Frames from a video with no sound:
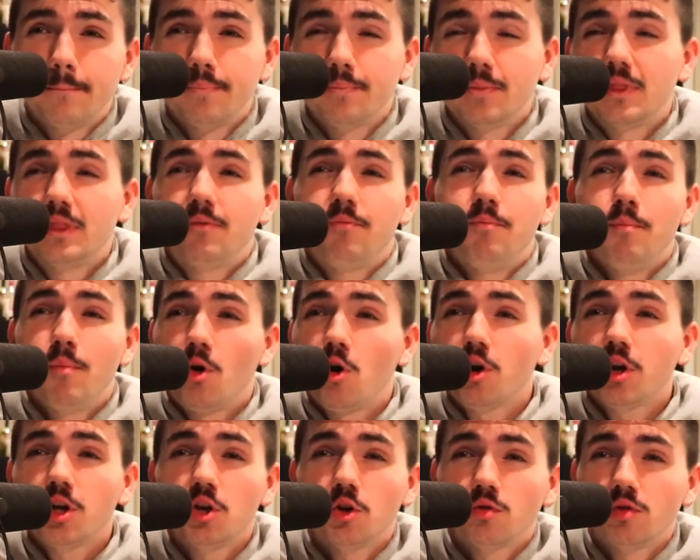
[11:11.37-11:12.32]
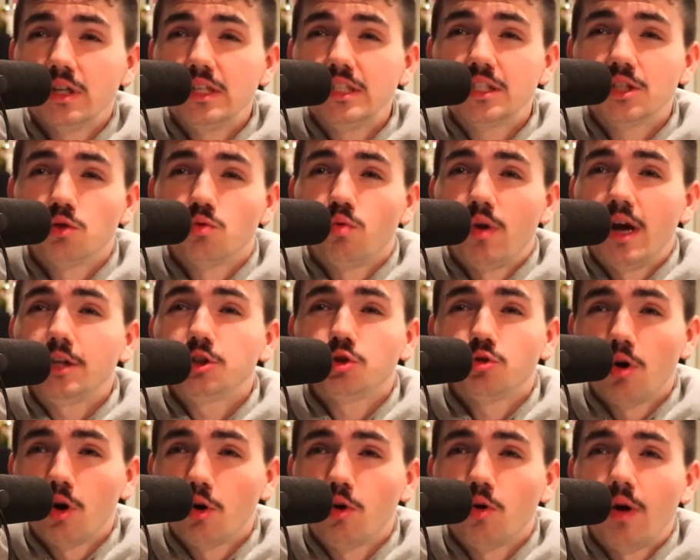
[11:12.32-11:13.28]
Mercury's in
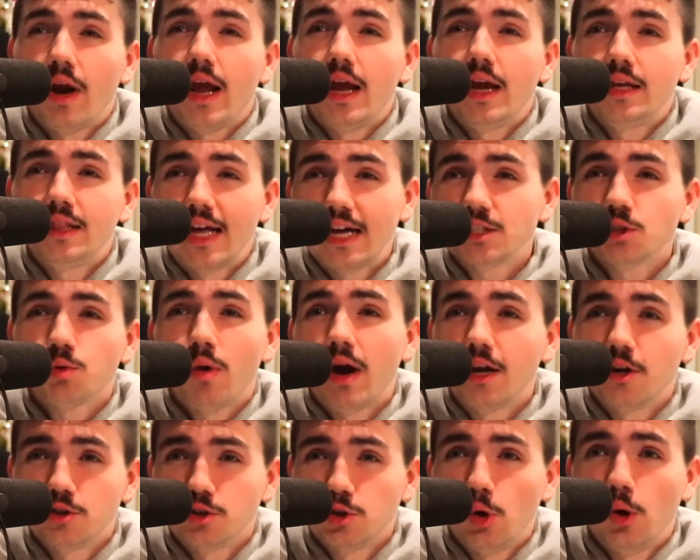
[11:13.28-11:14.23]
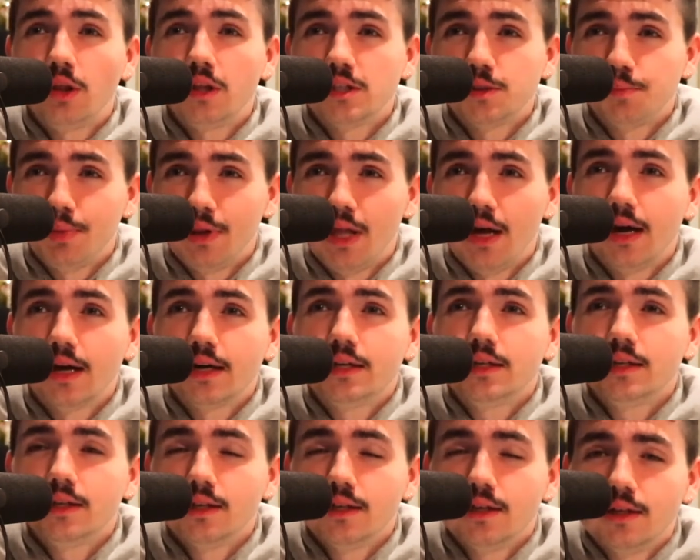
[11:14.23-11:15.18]
retrograde. That's why your toilet's
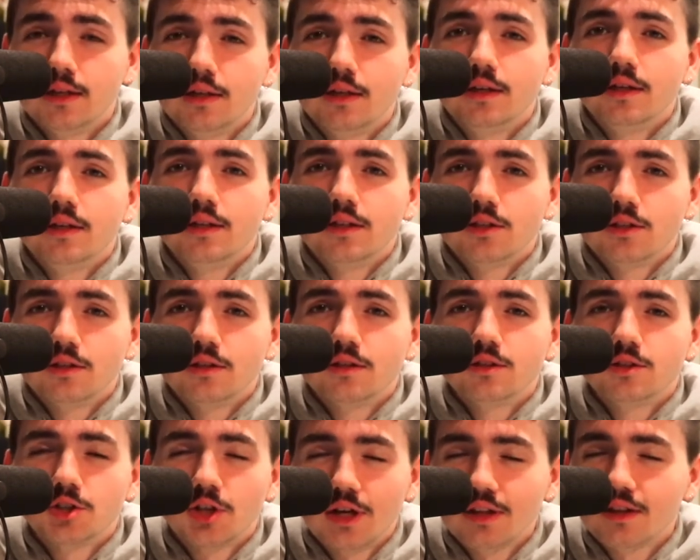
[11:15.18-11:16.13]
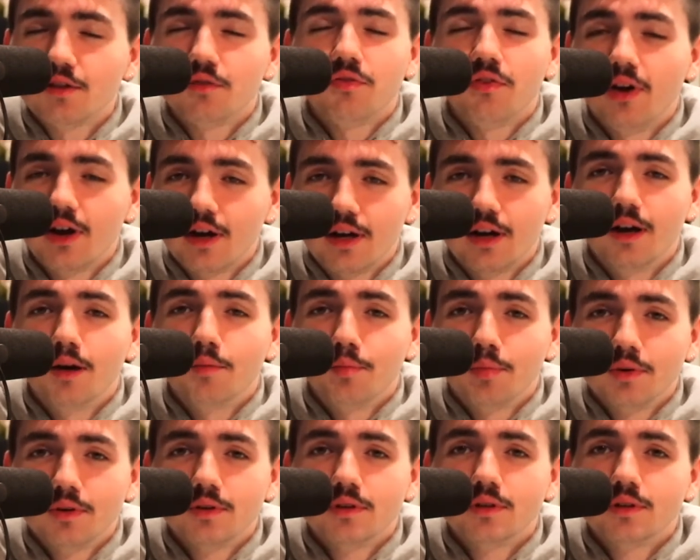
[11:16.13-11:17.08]
plugged. Shut the fuck up.